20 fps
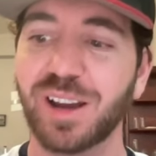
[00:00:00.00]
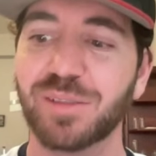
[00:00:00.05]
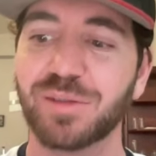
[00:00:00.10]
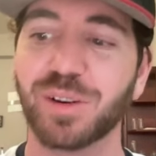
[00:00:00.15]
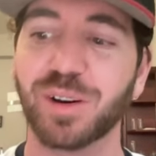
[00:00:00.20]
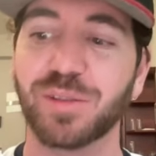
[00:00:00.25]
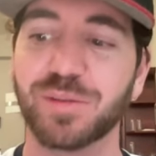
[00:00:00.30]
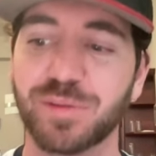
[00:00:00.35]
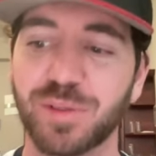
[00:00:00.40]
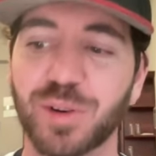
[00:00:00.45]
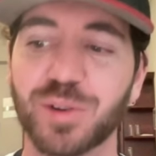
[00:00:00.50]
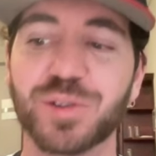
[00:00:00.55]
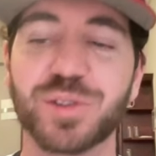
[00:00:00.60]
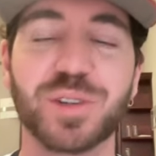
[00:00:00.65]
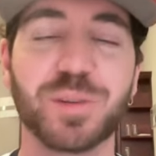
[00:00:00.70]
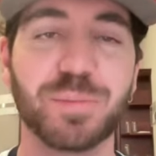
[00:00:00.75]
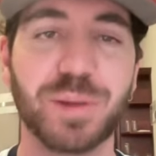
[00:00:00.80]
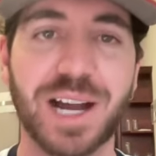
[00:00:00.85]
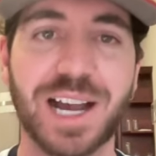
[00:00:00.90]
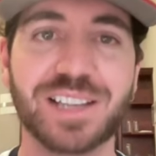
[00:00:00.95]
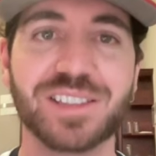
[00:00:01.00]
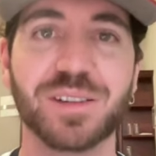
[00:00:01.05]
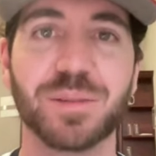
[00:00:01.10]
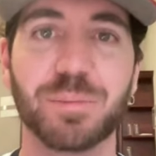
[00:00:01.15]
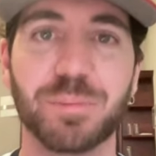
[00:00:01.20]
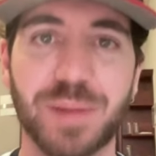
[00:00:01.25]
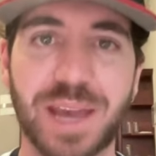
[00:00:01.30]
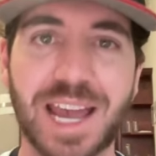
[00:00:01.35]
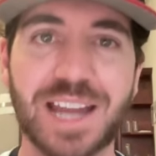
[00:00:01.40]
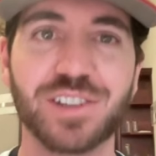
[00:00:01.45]
for a first
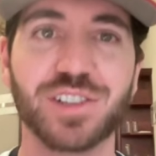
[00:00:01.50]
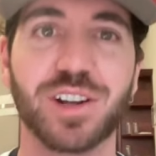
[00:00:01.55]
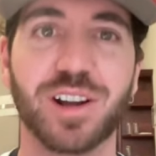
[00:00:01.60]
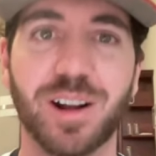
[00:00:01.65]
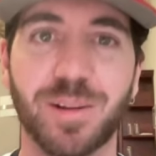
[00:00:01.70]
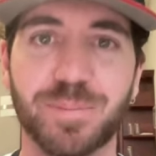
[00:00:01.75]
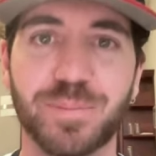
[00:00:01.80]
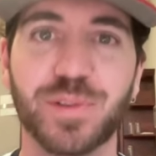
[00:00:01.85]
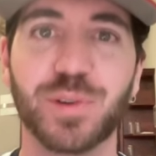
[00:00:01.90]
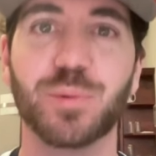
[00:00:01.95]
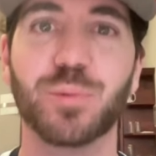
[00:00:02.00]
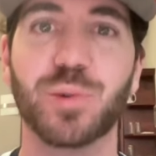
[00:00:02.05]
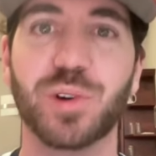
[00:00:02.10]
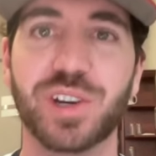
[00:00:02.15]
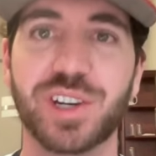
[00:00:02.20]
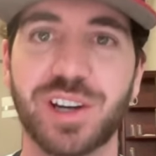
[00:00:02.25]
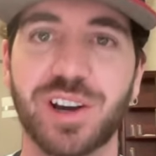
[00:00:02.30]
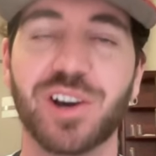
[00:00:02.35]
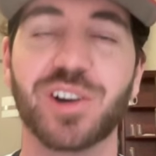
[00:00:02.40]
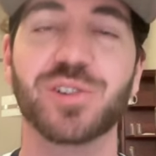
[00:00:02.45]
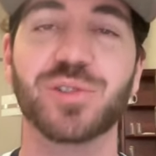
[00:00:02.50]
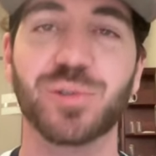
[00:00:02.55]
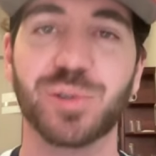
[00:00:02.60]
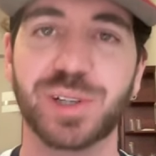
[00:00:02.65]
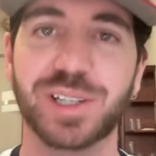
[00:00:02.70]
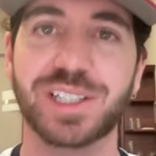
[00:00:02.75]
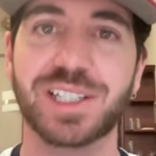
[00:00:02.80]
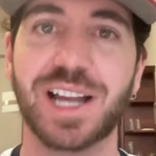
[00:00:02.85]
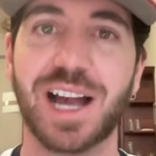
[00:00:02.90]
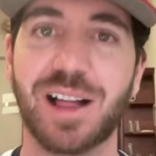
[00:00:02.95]
deposit match up to
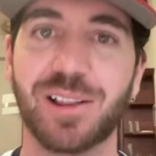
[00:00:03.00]
$100.